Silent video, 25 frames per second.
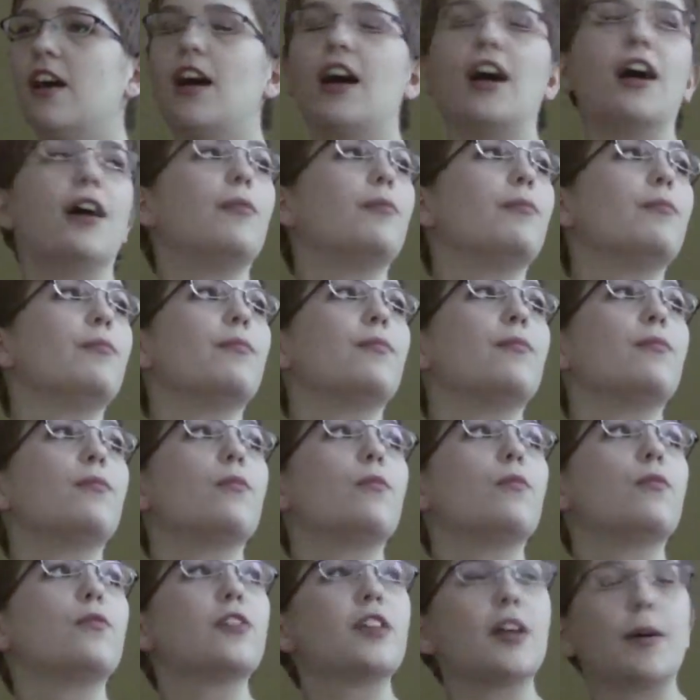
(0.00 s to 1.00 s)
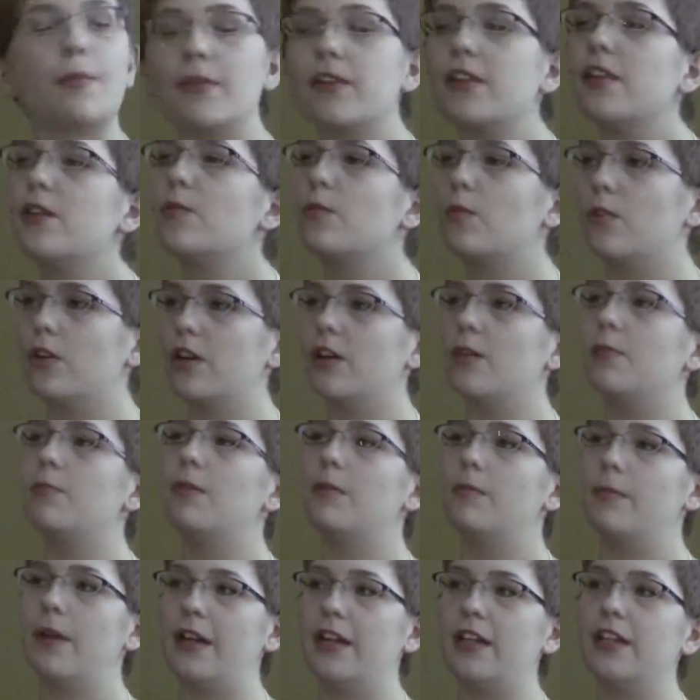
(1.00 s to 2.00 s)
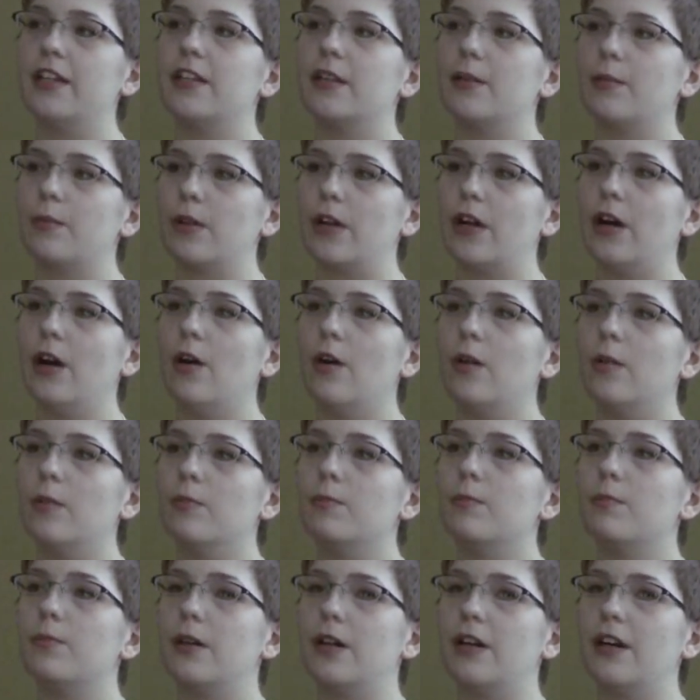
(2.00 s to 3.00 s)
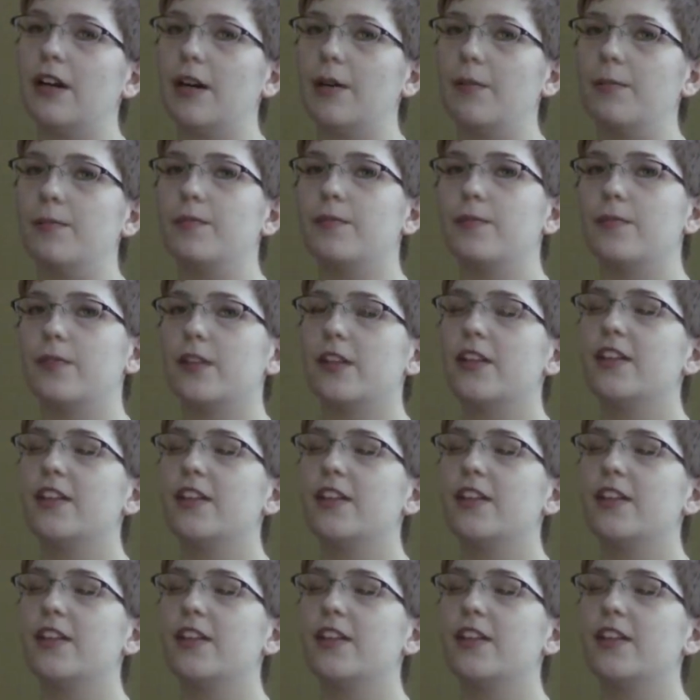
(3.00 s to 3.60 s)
Um, some of them were, but many of them were at home. But um,